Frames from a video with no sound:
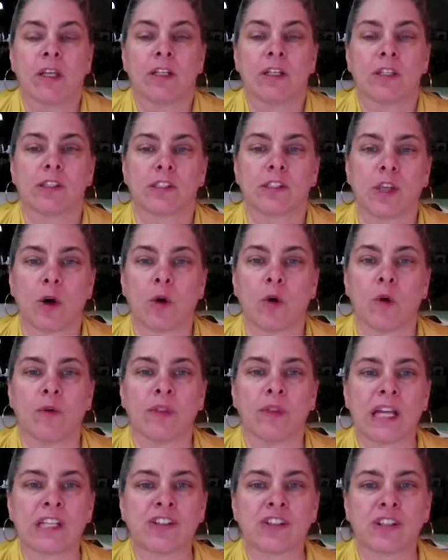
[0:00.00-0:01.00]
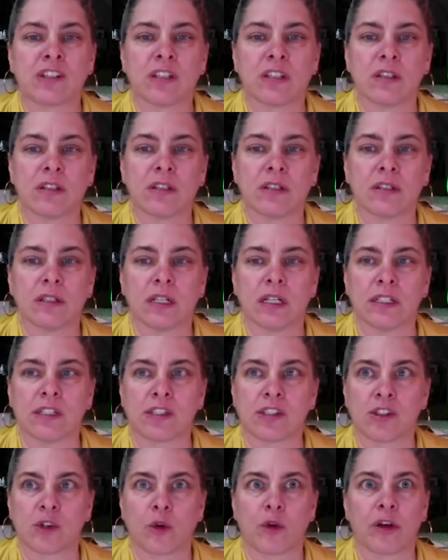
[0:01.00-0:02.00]
so that's just a
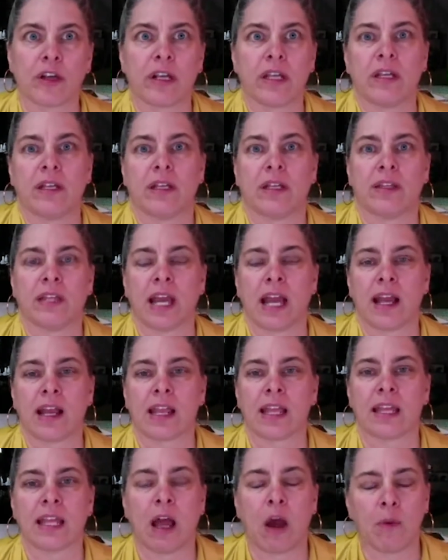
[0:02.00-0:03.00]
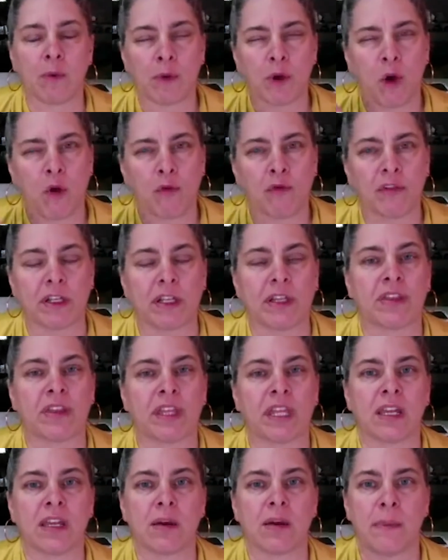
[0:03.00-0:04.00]
story that can help you hopefully
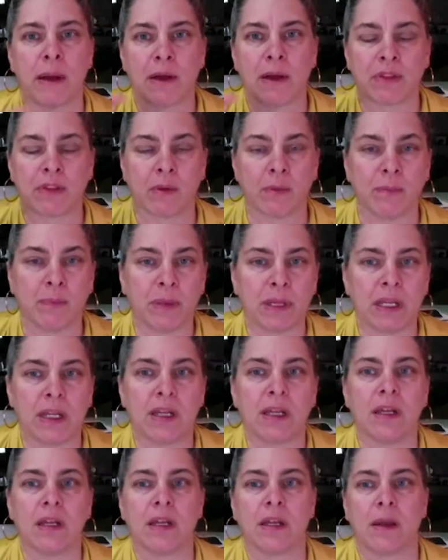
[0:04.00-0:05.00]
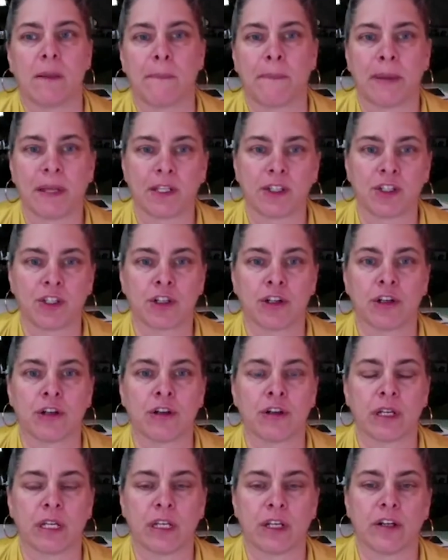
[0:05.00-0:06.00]
think about the big
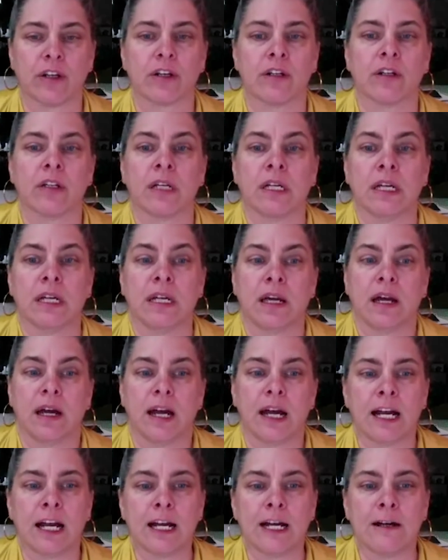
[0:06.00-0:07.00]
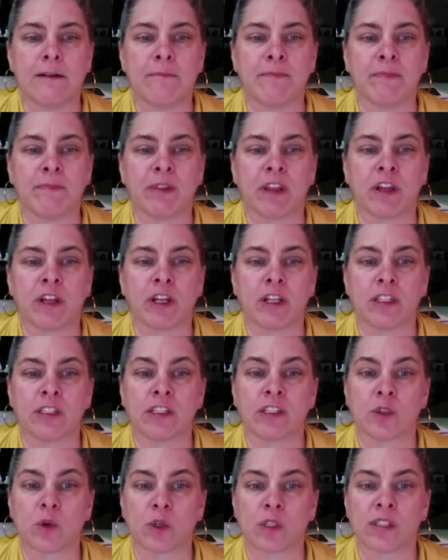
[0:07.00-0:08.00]
picture here. Good
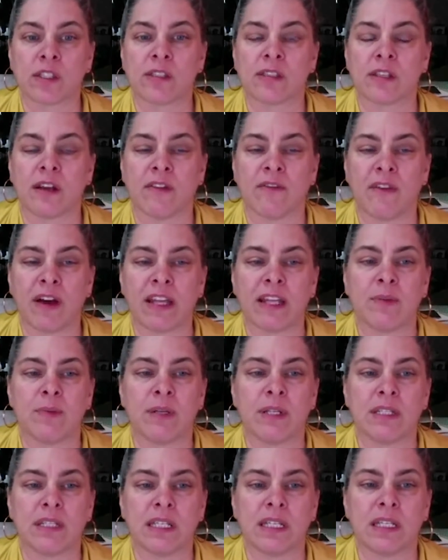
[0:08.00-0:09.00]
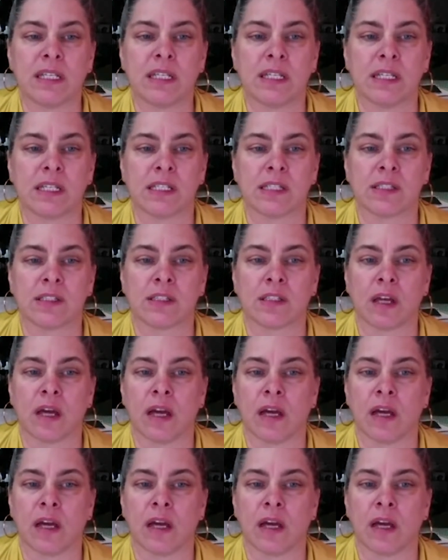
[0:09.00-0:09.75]
sources of vitamin D is